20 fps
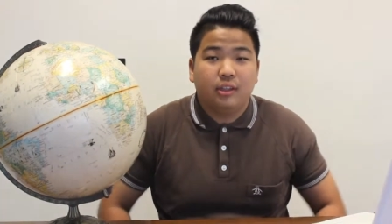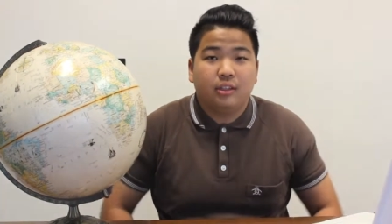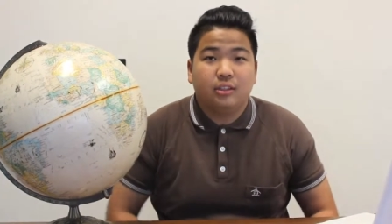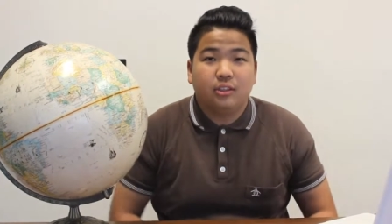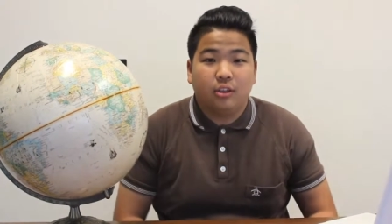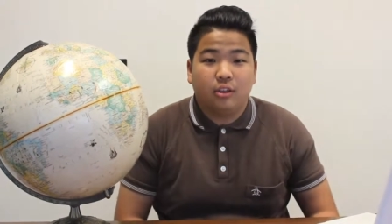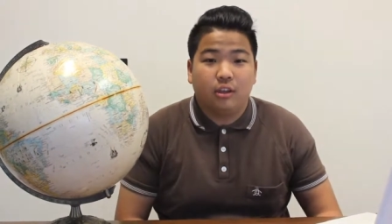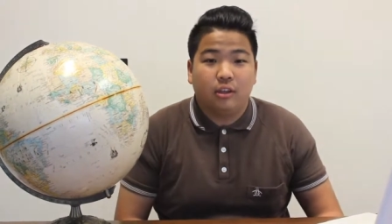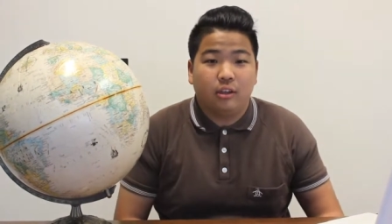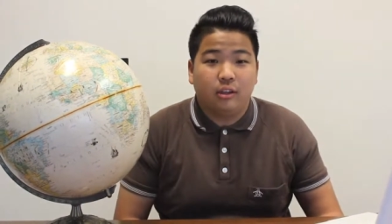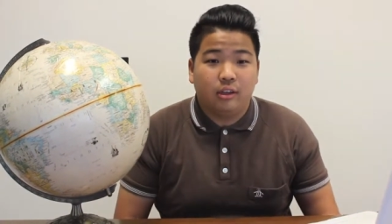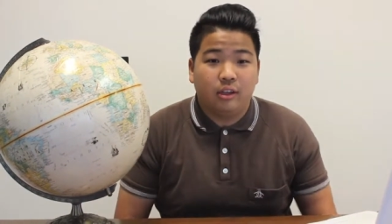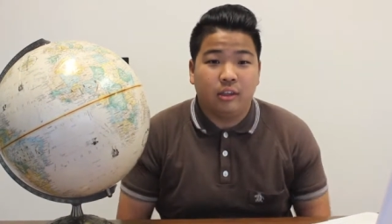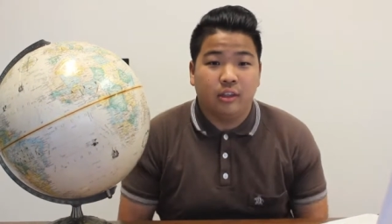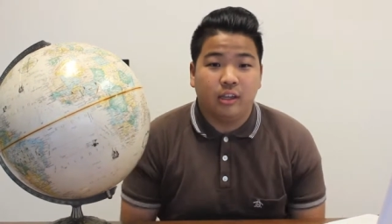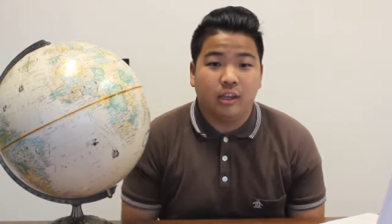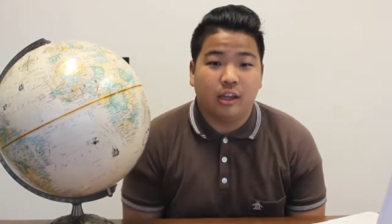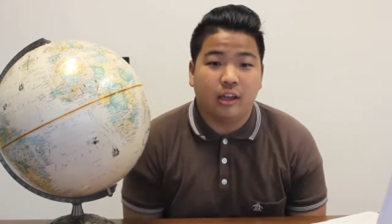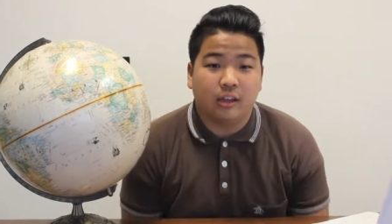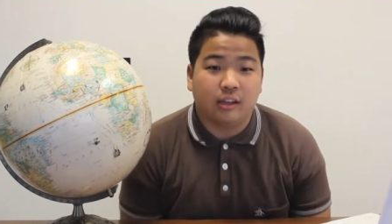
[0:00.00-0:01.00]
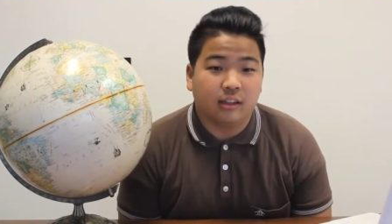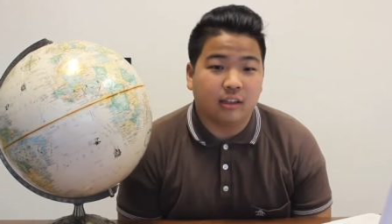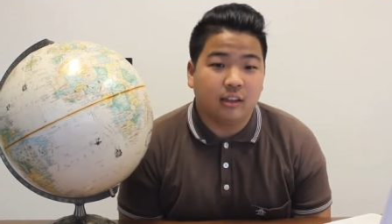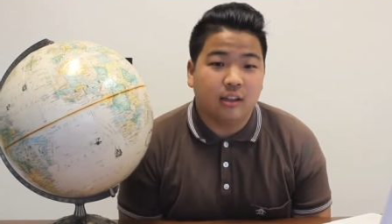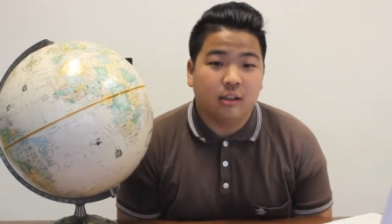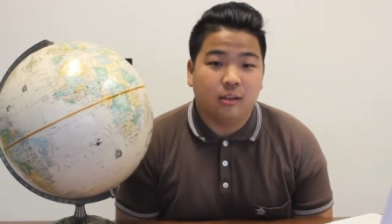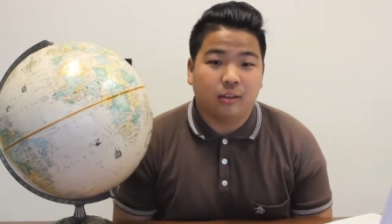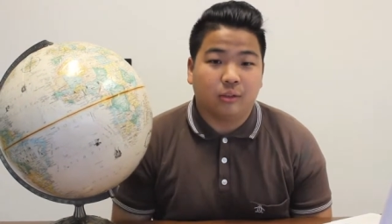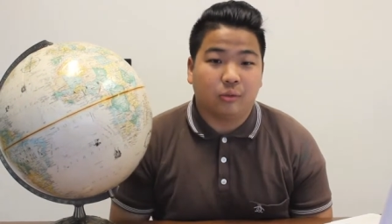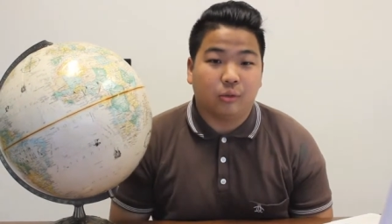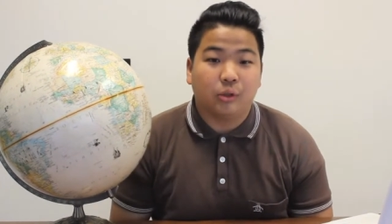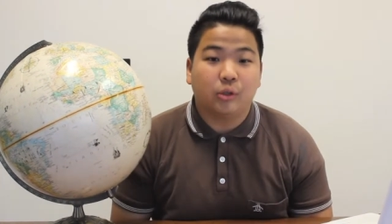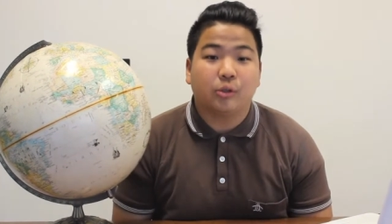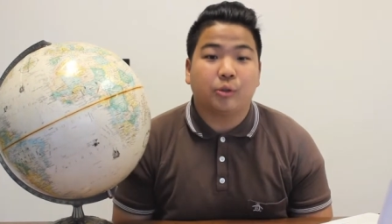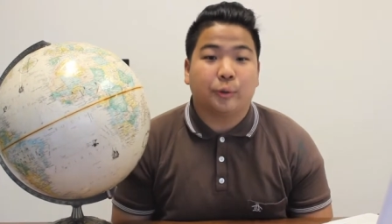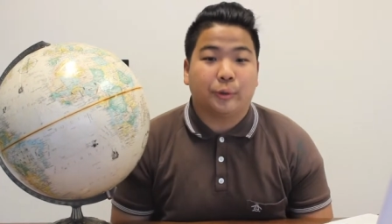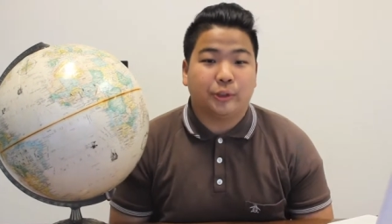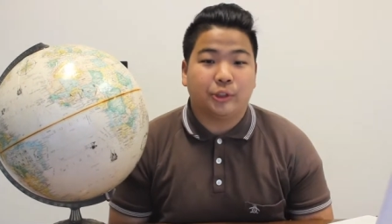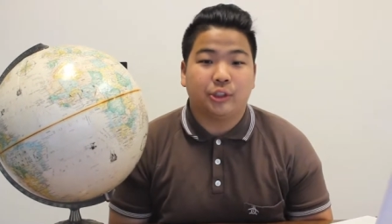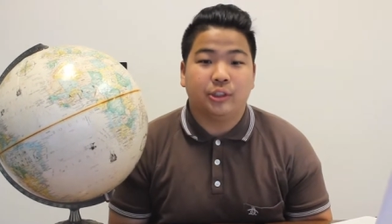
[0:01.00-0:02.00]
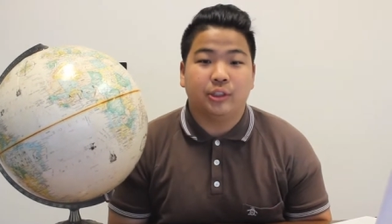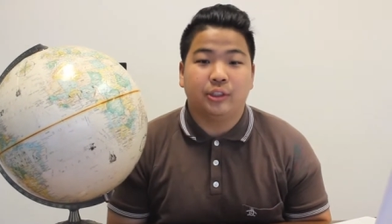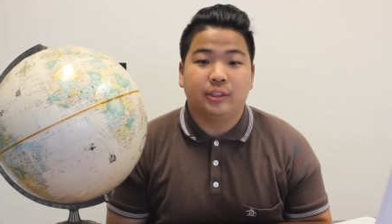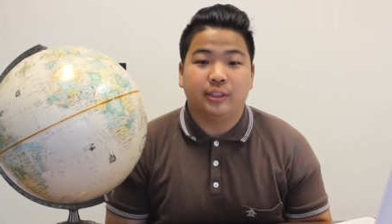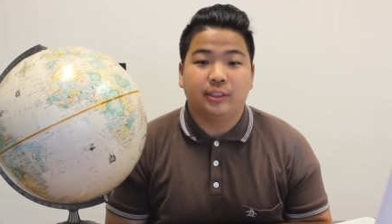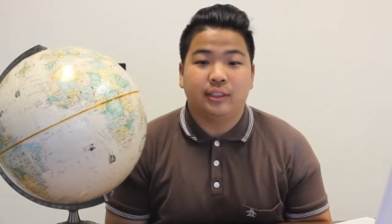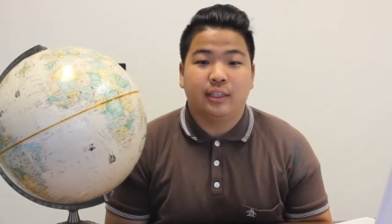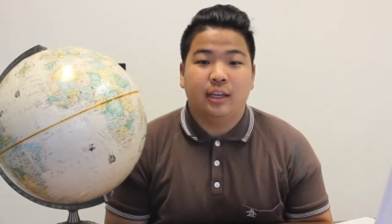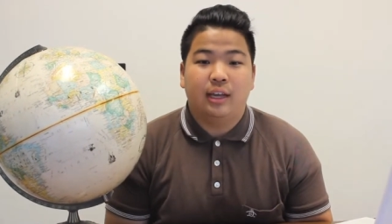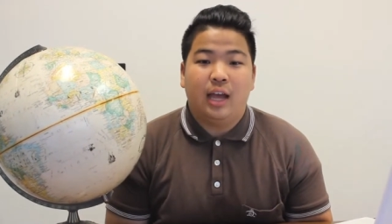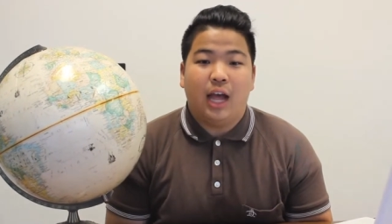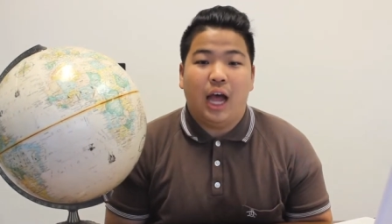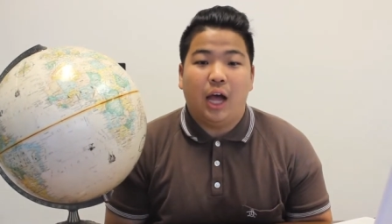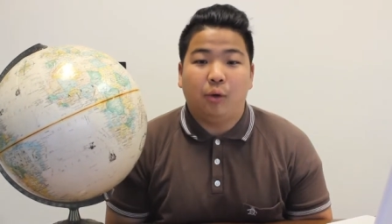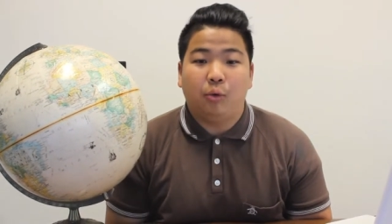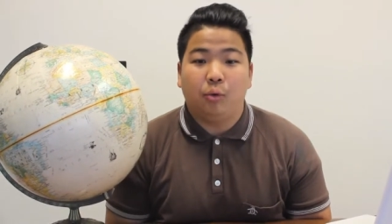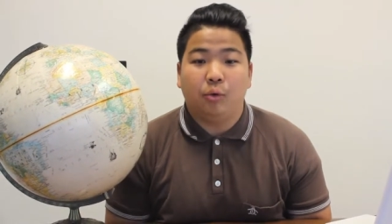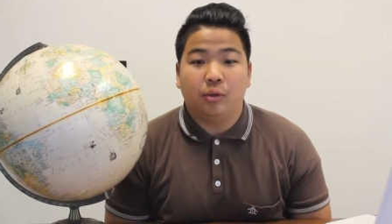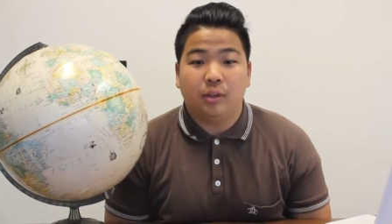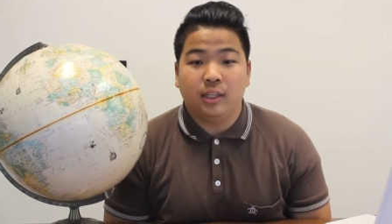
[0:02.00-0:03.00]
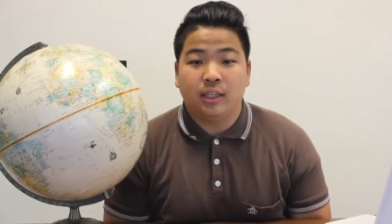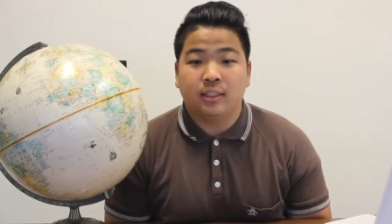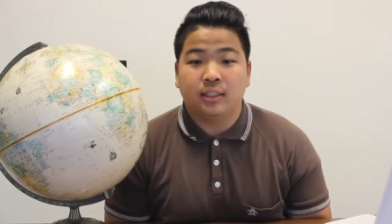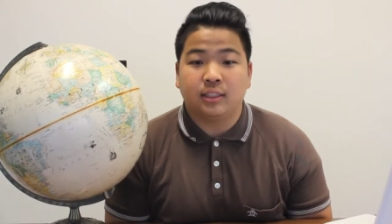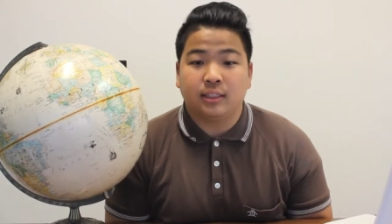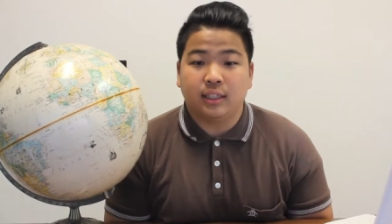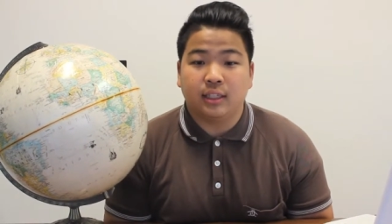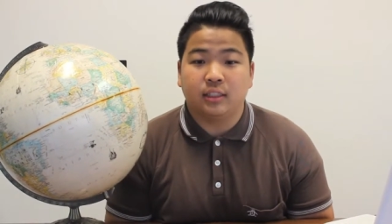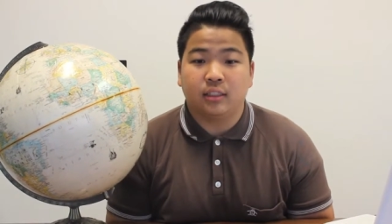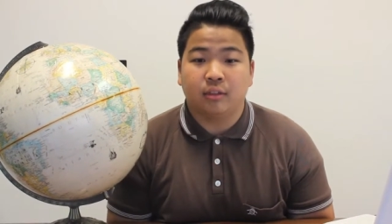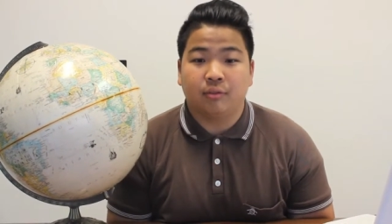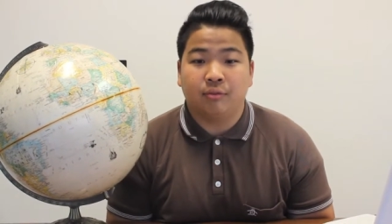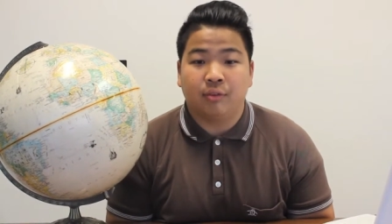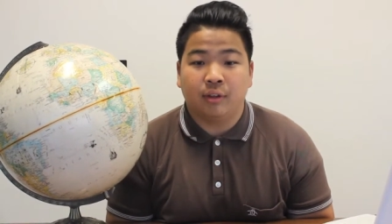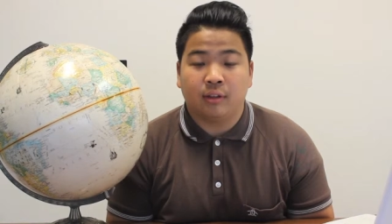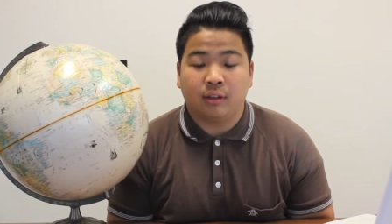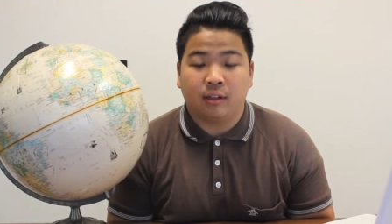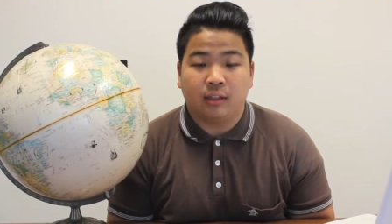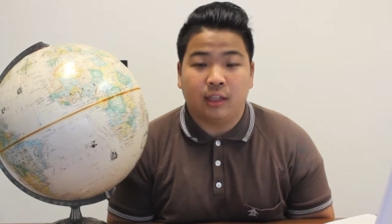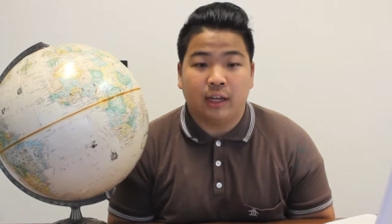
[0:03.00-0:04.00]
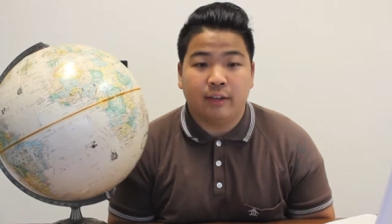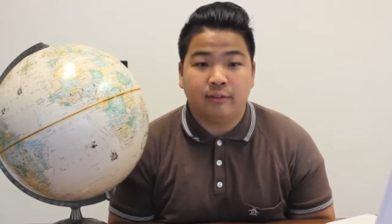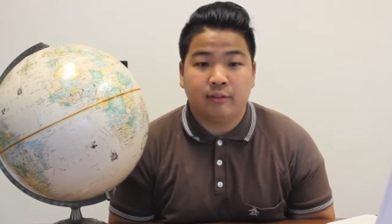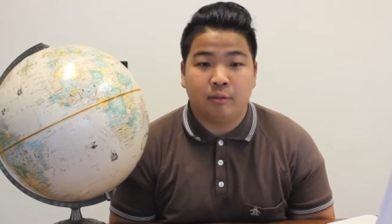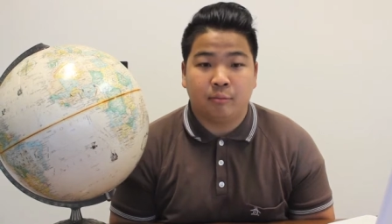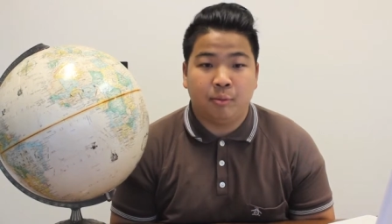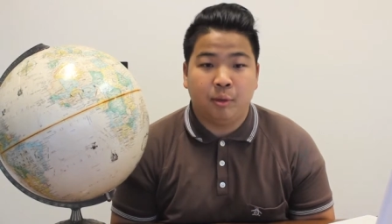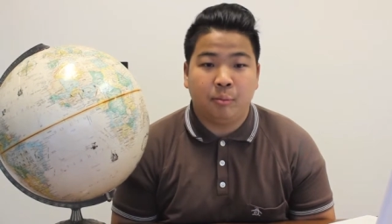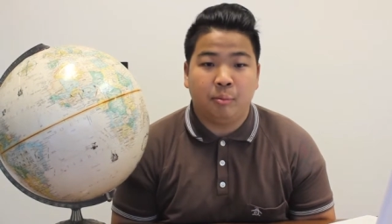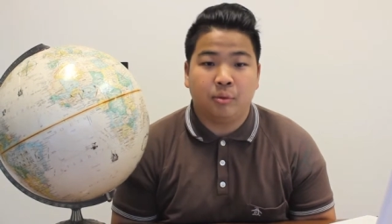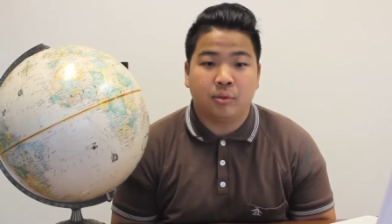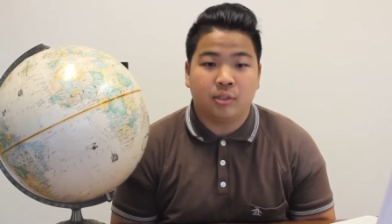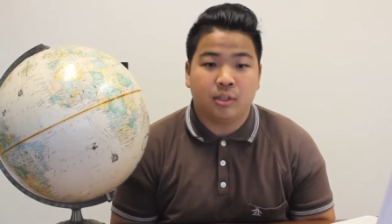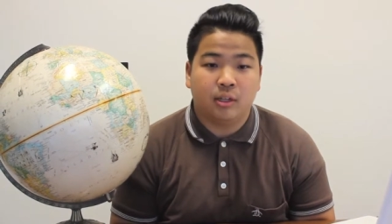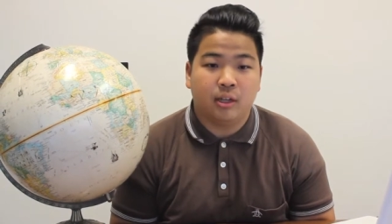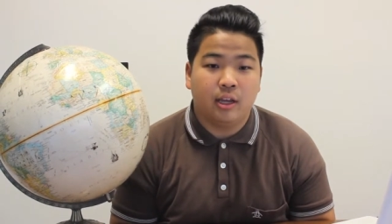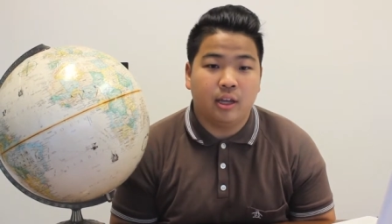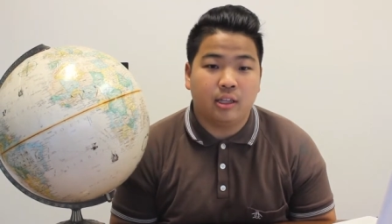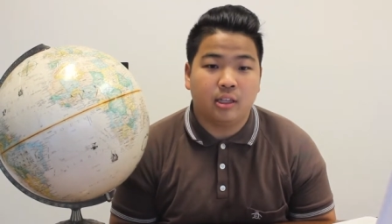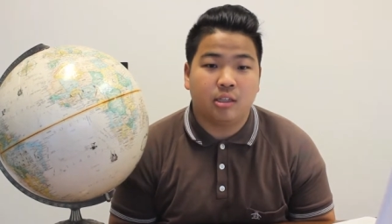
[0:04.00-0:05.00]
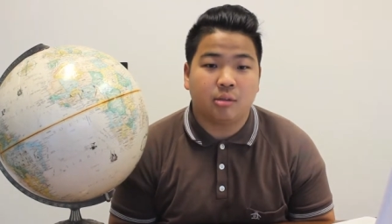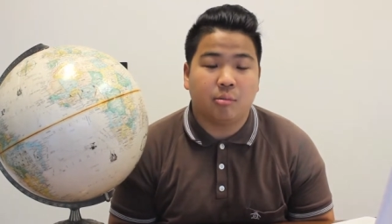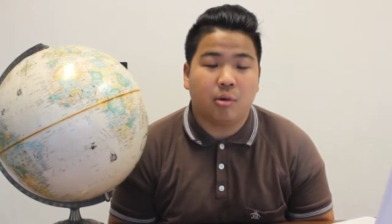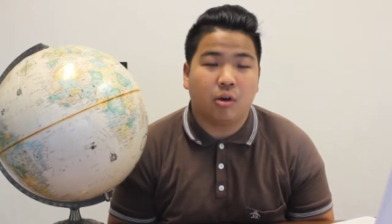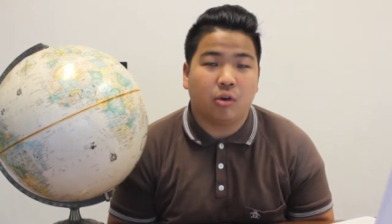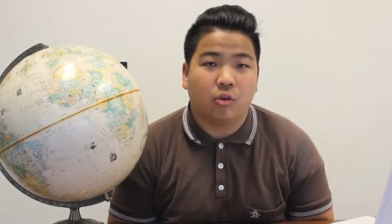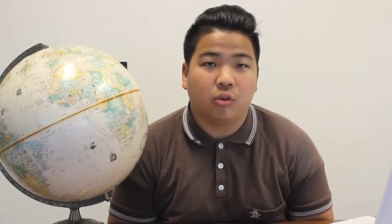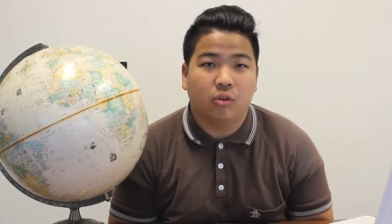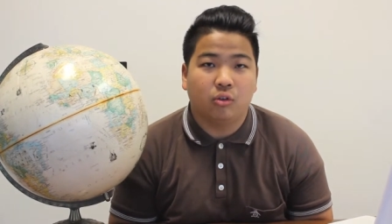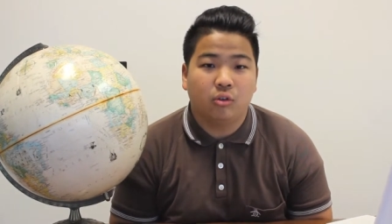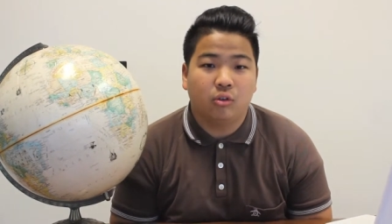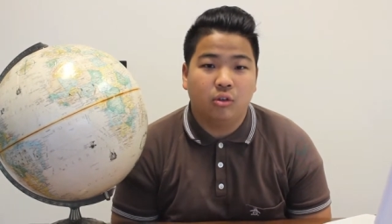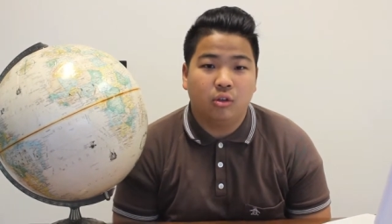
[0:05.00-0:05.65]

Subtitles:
So that in the end, the real question is, how will these things affect the lives of people today and tomorrow?